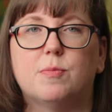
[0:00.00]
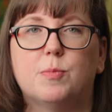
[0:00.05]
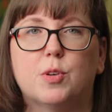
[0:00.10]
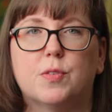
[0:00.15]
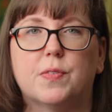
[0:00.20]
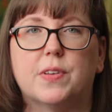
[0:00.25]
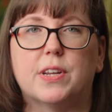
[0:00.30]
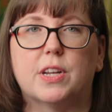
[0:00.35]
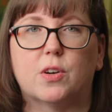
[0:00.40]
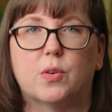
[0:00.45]
of
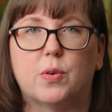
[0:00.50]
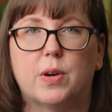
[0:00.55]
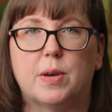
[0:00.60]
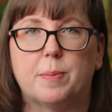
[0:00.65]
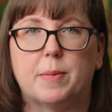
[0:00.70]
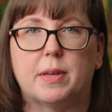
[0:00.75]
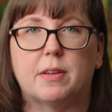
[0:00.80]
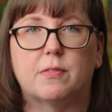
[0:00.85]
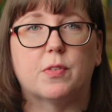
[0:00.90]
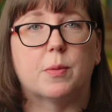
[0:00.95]
moving
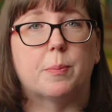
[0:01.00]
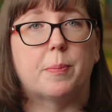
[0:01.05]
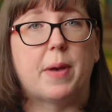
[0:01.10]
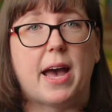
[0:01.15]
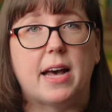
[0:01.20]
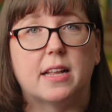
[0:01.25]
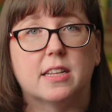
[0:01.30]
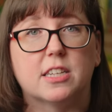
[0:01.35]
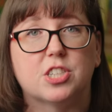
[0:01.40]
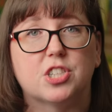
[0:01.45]
equipment, from
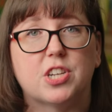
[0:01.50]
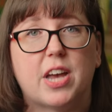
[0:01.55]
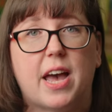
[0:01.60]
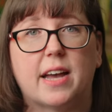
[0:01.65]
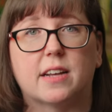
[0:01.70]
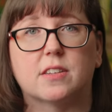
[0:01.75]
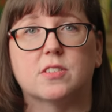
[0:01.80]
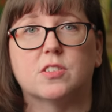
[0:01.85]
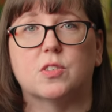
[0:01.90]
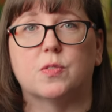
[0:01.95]
pallet
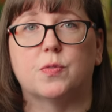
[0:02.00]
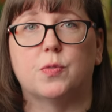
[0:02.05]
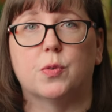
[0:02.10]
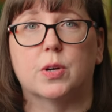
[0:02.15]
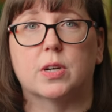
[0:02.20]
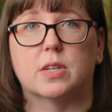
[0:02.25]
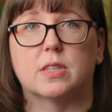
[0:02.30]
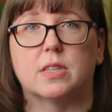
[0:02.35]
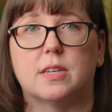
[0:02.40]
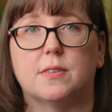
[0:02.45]
jacks to
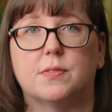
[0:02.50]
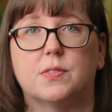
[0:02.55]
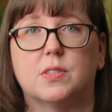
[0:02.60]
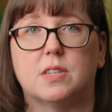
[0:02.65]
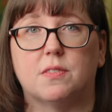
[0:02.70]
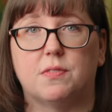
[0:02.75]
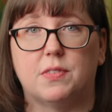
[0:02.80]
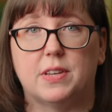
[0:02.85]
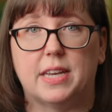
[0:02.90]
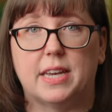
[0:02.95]

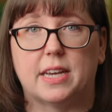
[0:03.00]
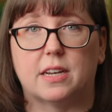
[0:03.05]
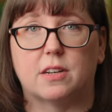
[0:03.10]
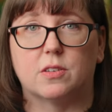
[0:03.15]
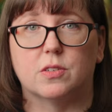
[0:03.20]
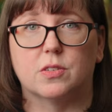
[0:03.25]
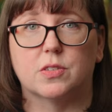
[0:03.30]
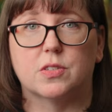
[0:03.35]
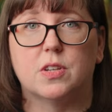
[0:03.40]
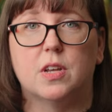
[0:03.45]
forklifts to
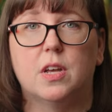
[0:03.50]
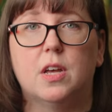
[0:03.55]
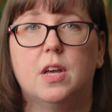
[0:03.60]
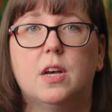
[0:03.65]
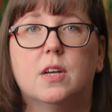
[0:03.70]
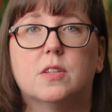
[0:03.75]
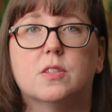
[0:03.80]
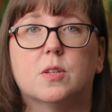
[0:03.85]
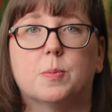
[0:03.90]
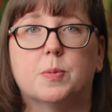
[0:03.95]
vehicles,
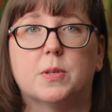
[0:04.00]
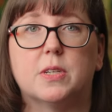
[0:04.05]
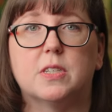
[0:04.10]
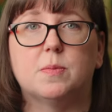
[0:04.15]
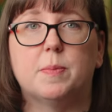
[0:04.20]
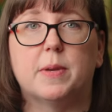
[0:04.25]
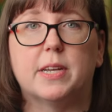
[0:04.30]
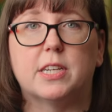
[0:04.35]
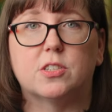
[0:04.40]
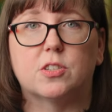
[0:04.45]
so
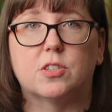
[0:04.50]
please make